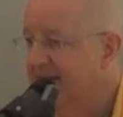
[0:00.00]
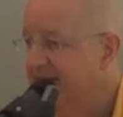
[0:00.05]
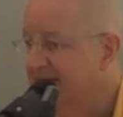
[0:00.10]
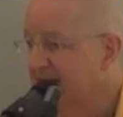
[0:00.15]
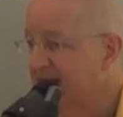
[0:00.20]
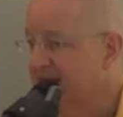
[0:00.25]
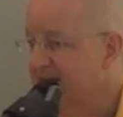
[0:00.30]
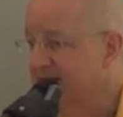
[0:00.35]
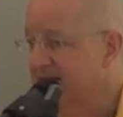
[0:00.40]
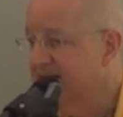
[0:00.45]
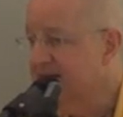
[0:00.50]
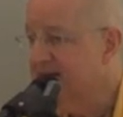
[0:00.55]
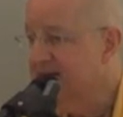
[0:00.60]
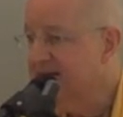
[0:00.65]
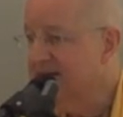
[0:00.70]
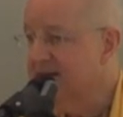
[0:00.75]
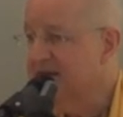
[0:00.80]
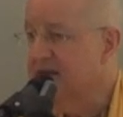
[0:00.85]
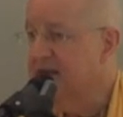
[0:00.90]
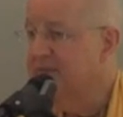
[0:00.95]
That's
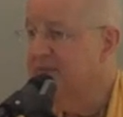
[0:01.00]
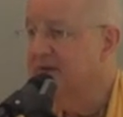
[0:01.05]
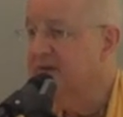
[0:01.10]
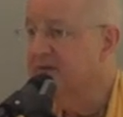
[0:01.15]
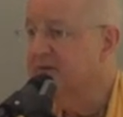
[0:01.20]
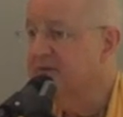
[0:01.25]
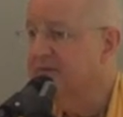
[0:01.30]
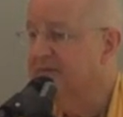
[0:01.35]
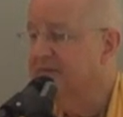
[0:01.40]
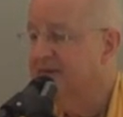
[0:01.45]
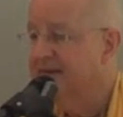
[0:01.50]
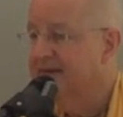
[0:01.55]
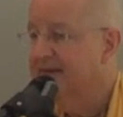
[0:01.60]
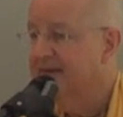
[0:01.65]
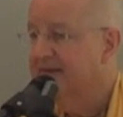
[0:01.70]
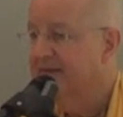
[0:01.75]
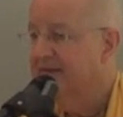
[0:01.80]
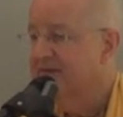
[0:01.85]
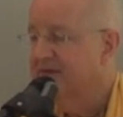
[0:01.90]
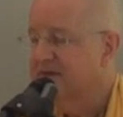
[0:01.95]
this liminal,
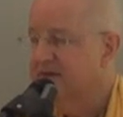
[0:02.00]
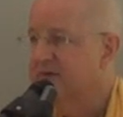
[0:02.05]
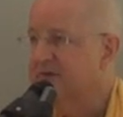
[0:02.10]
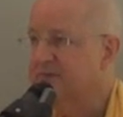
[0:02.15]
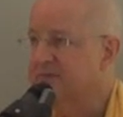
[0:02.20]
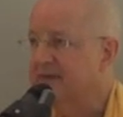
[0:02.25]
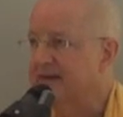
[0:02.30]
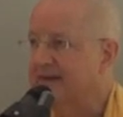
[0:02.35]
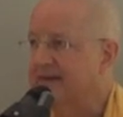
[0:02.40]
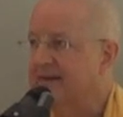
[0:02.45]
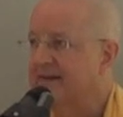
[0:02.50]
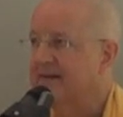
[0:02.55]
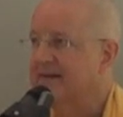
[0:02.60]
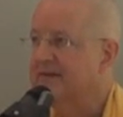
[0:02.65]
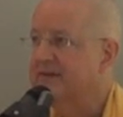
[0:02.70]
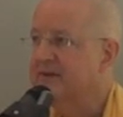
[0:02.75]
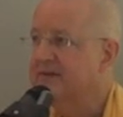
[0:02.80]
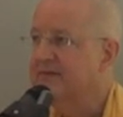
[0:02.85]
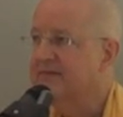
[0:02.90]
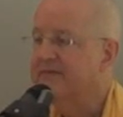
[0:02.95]
excuse me, this